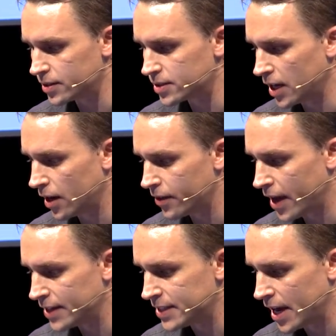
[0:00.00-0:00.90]
Scale
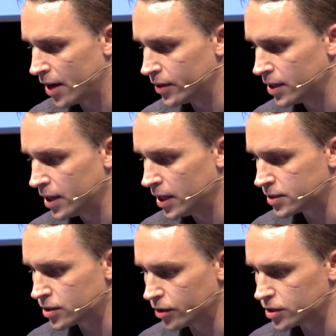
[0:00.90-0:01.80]
that down, it
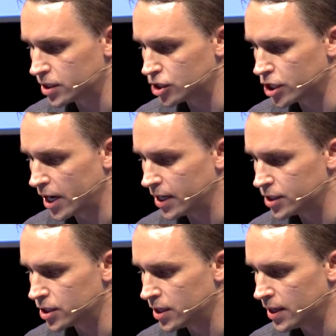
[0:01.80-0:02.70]
starts to
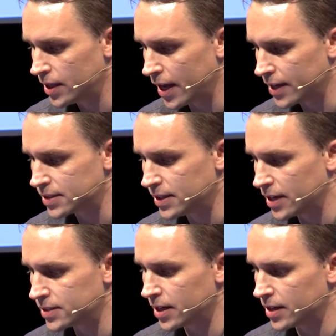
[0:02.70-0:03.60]
change that
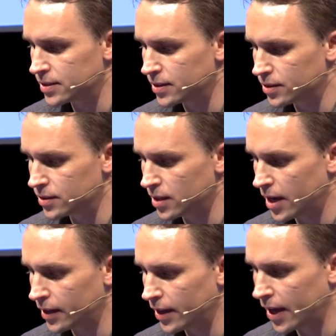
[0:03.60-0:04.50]
CSS just
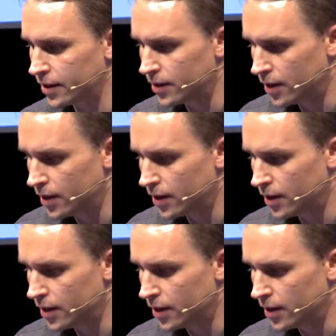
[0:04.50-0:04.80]
like that.